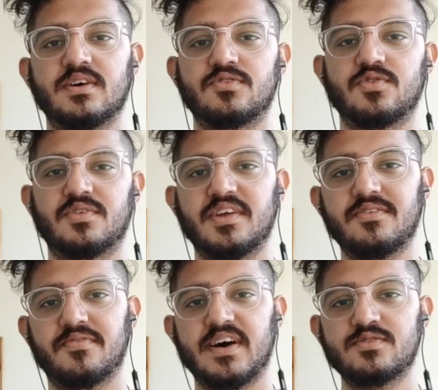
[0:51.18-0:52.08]
So
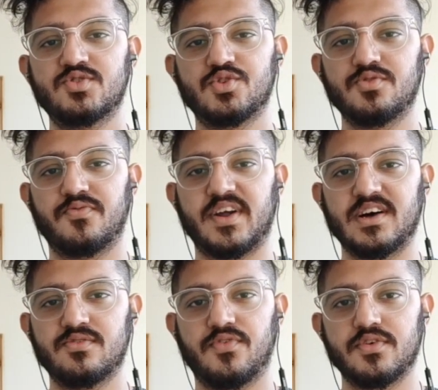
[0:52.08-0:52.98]
Dheeraj, why you chose
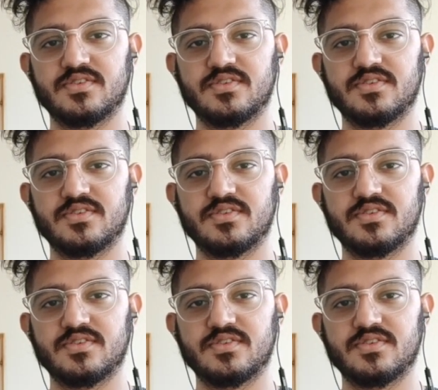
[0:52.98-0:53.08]
France for your